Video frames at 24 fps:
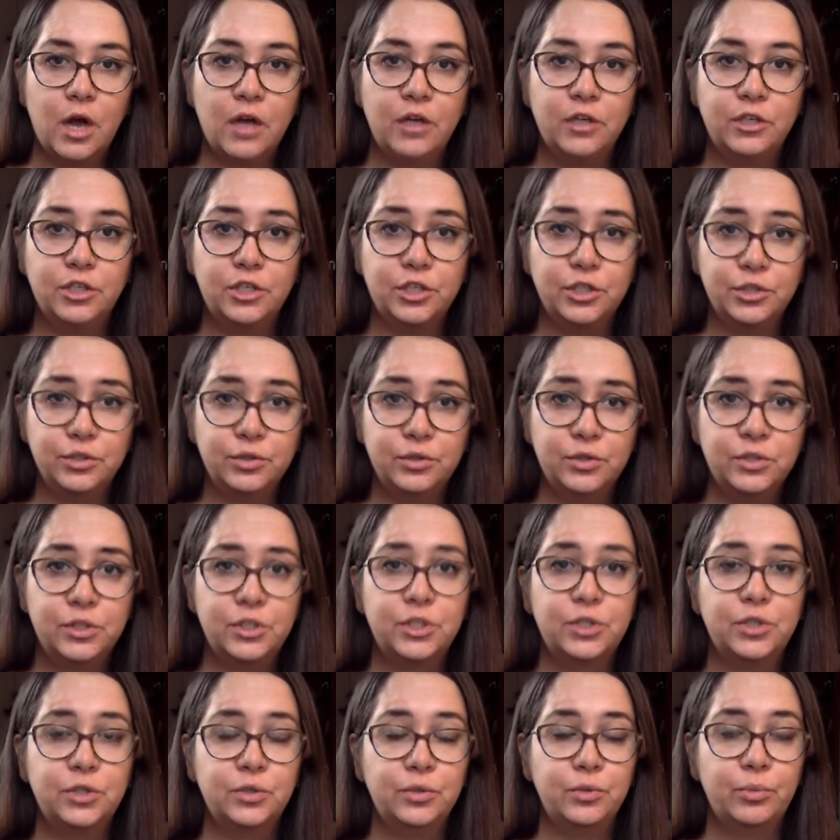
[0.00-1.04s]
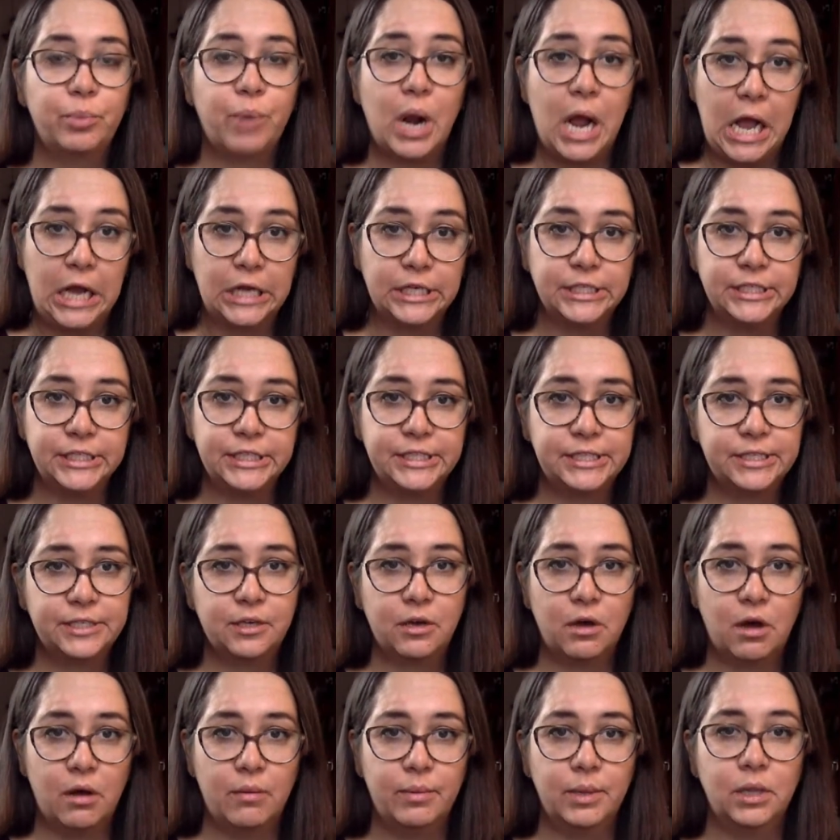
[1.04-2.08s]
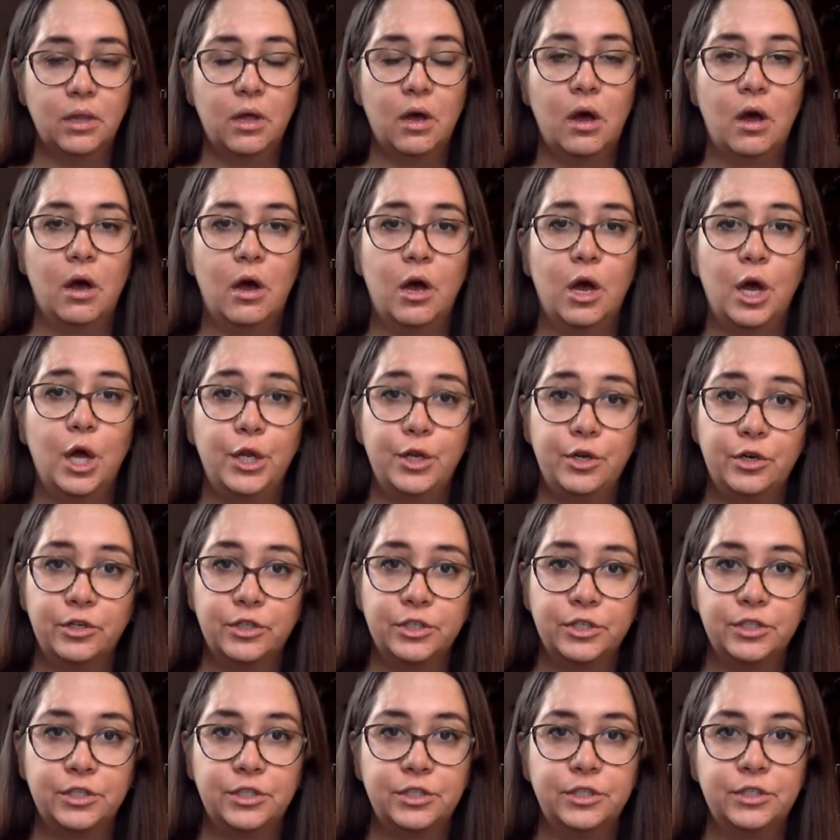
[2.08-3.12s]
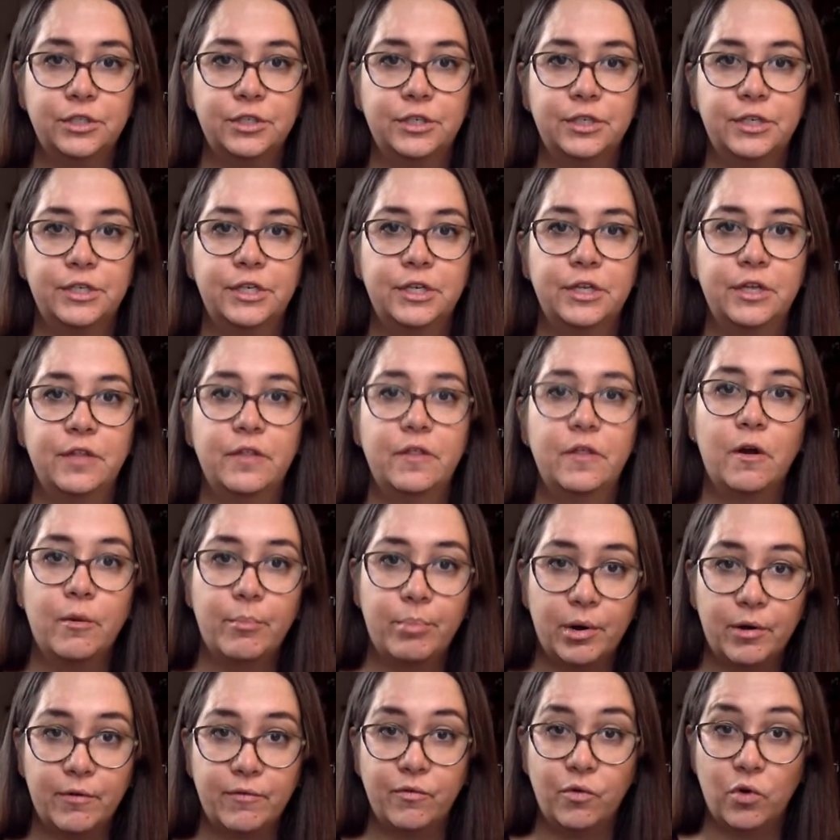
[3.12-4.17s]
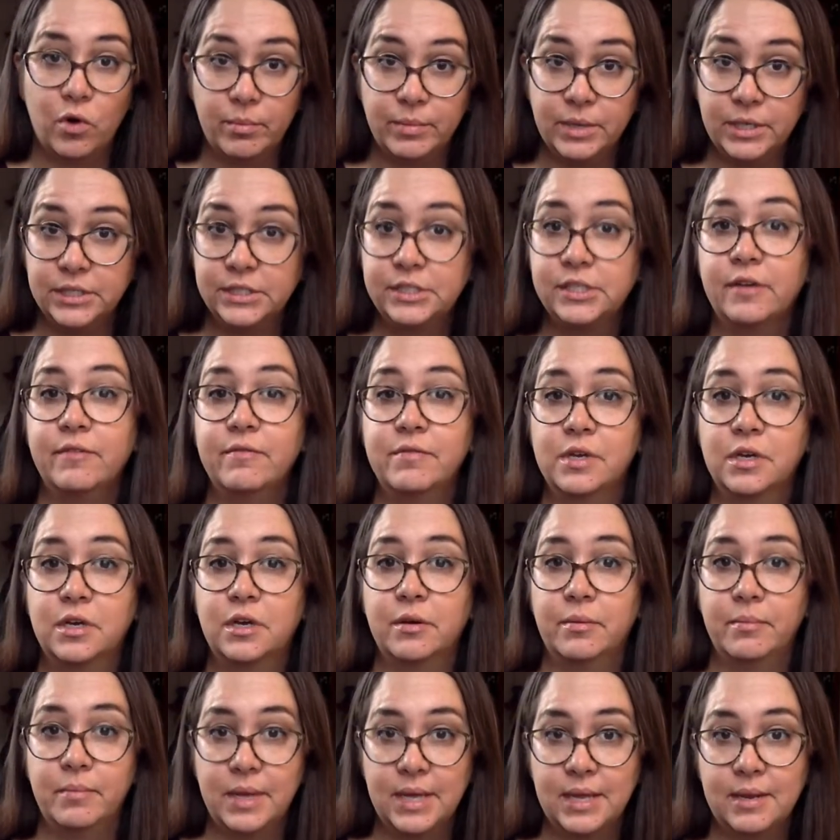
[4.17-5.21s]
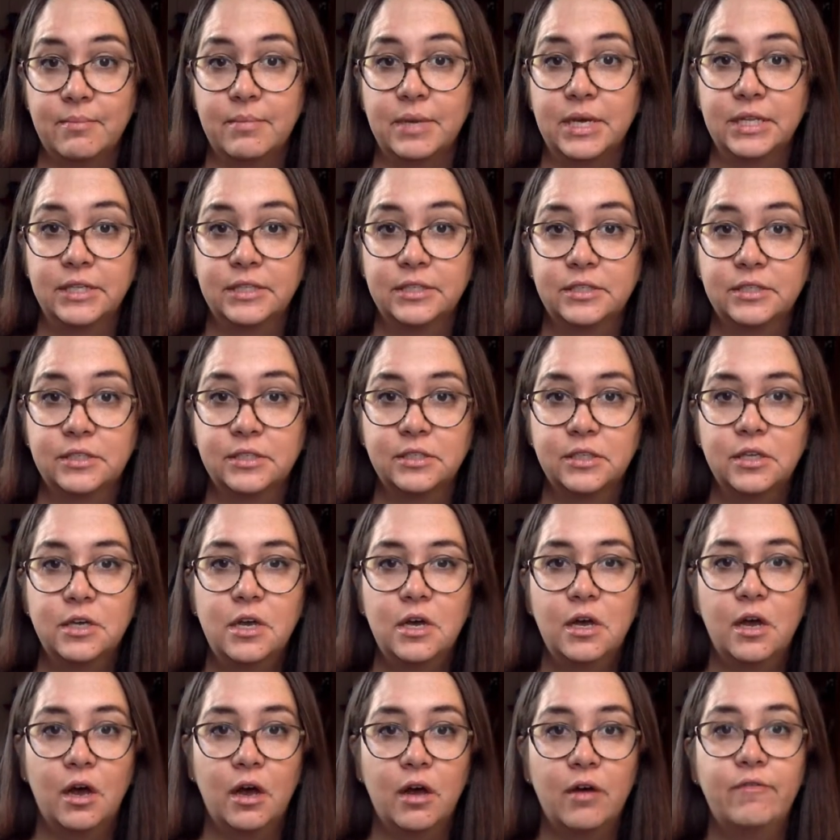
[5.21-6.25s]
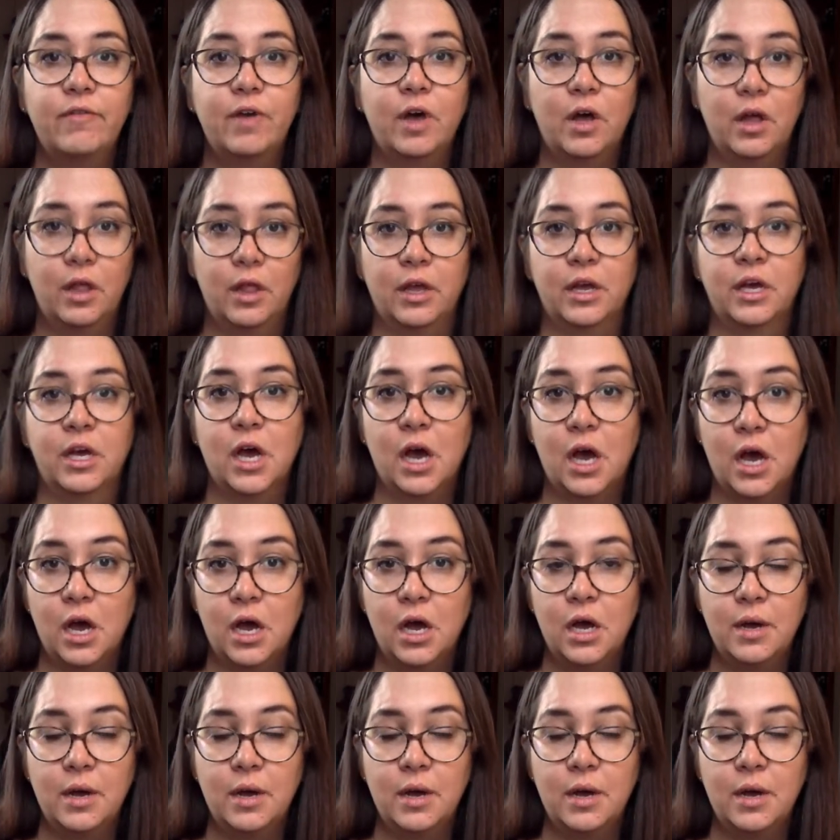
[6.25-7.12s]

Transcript: Jews who practiced Kabbalah understood their performance of the commandments of halakha.